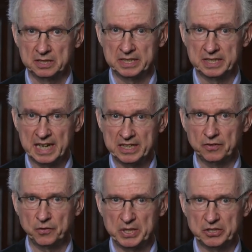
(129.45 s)
This line
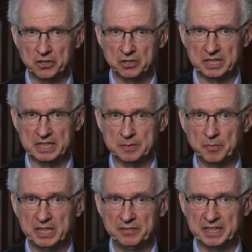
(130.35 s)
of research is
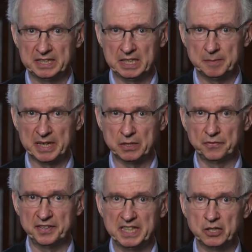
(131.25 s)
motivated by the
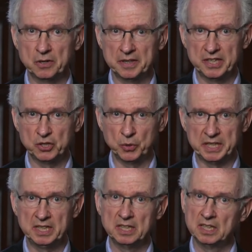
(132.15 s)
physical
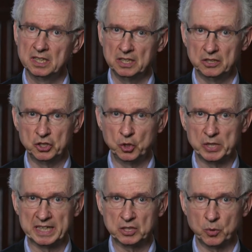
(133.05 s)
theory
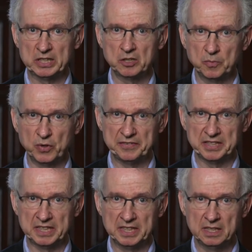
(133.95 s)
known as quantum
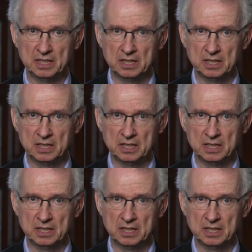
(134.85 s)
gravity,